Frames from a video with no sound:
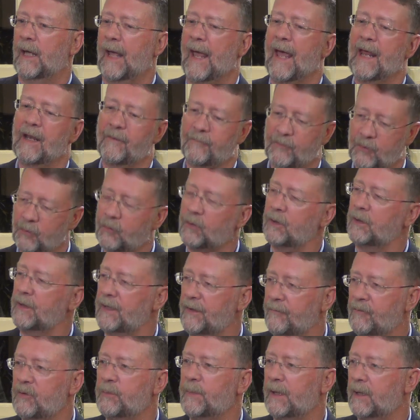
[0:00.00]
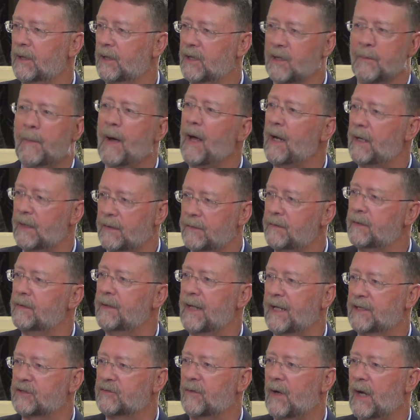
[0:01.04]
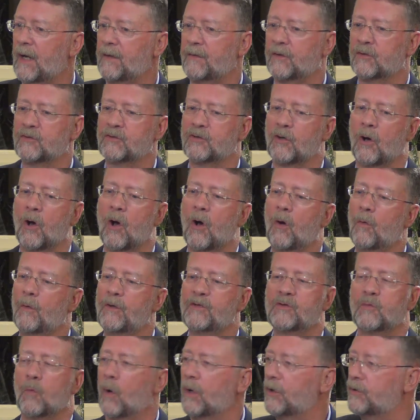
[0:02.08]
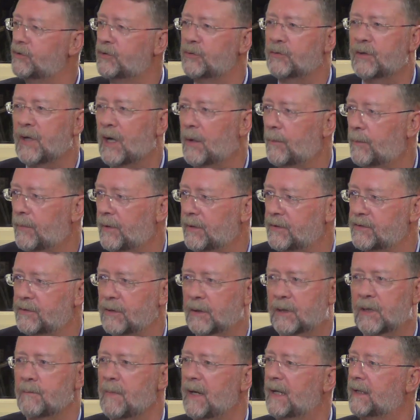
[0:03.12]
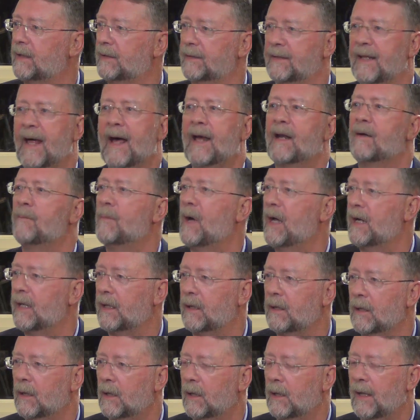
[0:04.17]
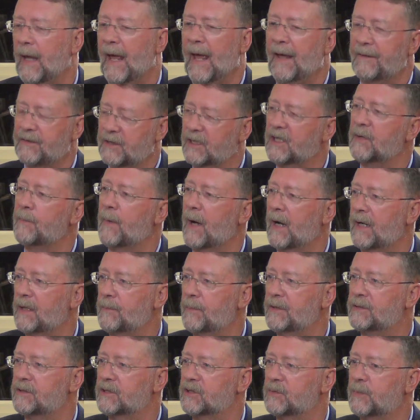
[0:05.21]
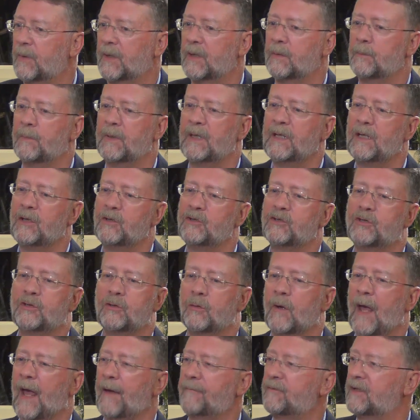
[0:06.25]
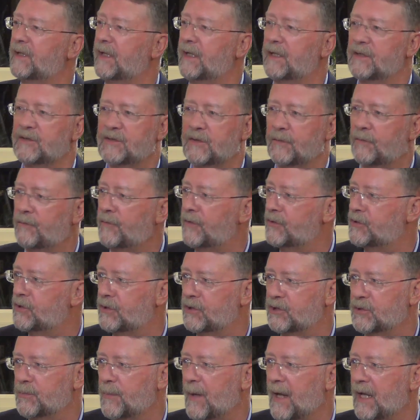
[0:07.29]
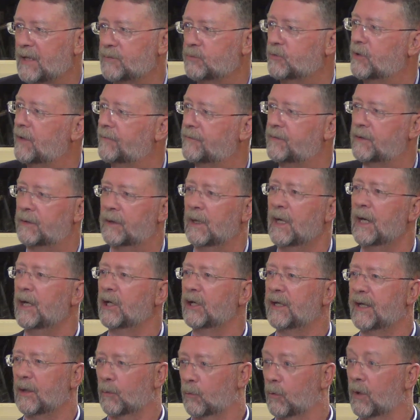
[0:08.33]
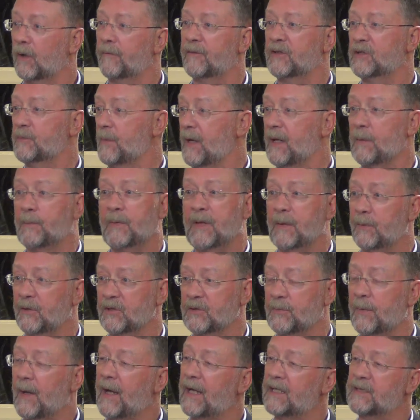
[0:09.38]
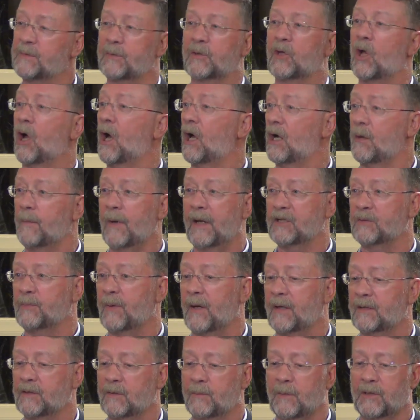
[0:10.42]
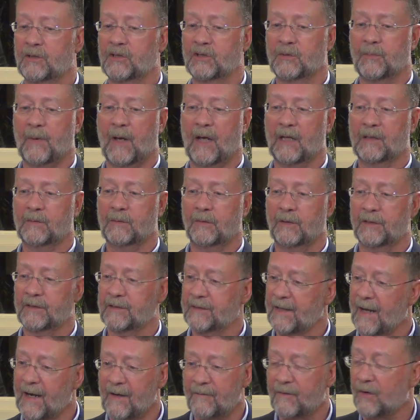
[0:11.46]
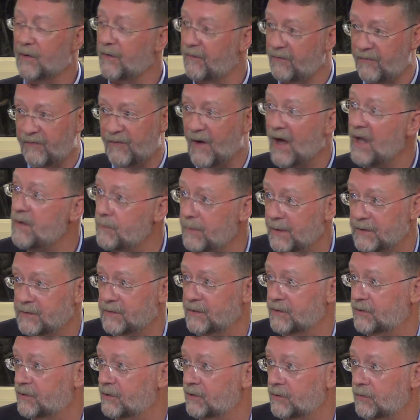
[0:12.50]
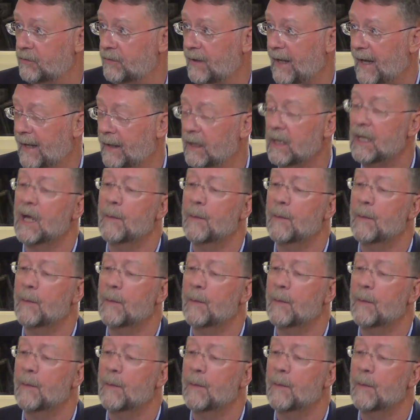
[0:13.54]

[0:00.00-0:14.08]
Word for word: And if you can live with being a commodity, then that's fine. There's always one or two companies that can make a lot of money at the commodity business, but it means you have to get as efficient as possible. You have to get rid of as many people as possible, mm. automate as po much as possible. It's not a very fun business to do that,